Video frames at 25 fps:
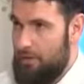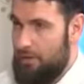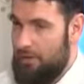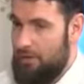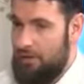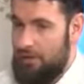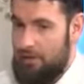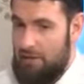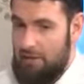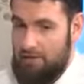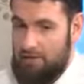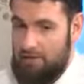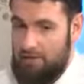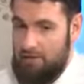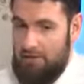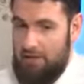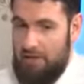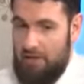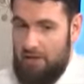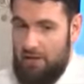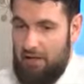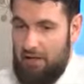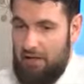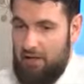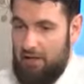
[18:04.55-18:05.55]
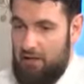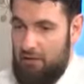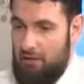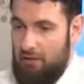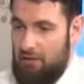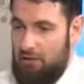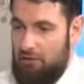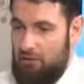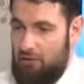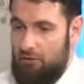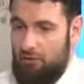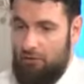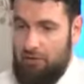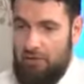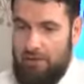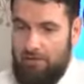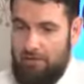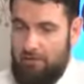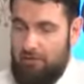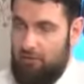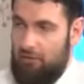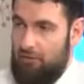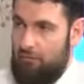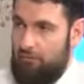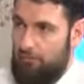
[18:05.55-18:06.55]
And oh, today, you don't have
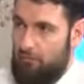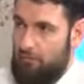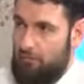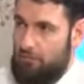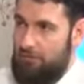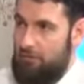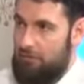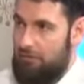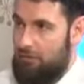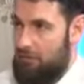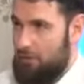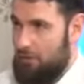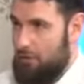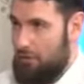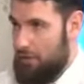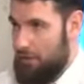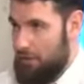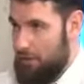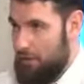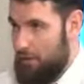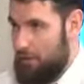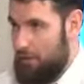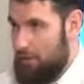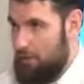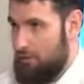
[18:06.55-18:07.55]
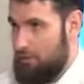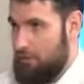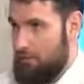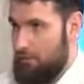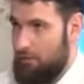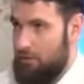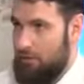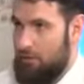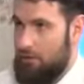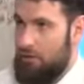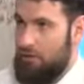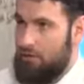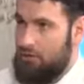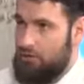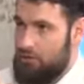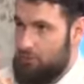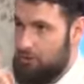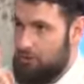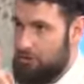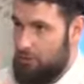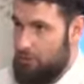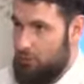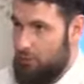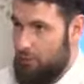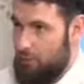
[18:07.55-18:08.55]
different books of the Quran, it's
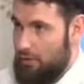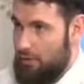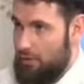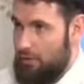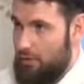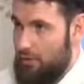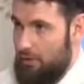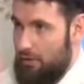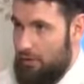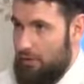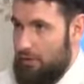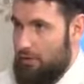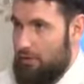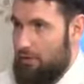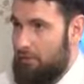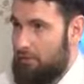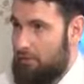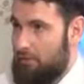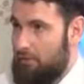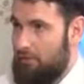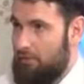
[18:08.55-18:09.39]
just the one Quran.